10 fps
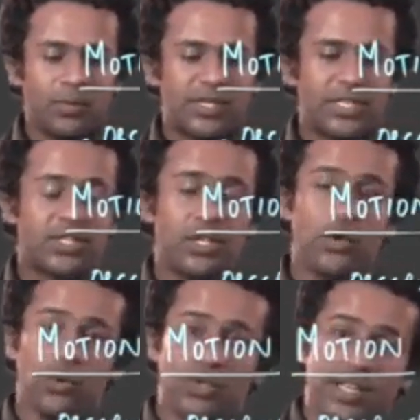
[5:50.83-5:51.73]
which is
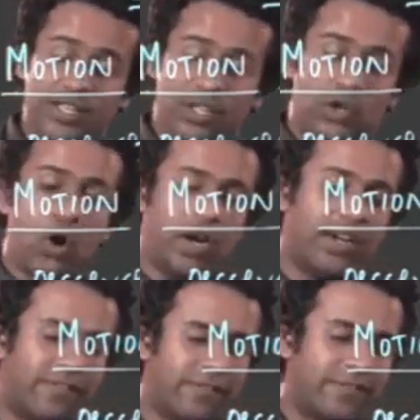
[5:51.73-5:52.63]
used is
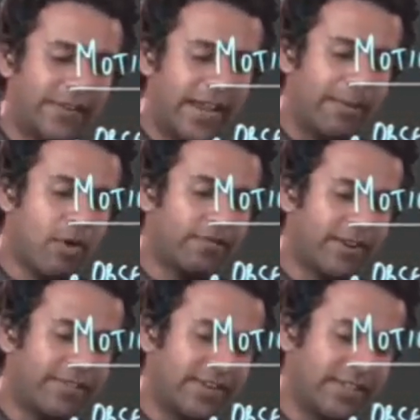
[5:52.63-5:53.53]
called frame of
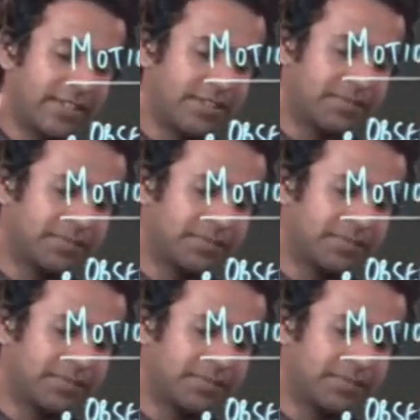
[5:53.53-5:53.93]
reference.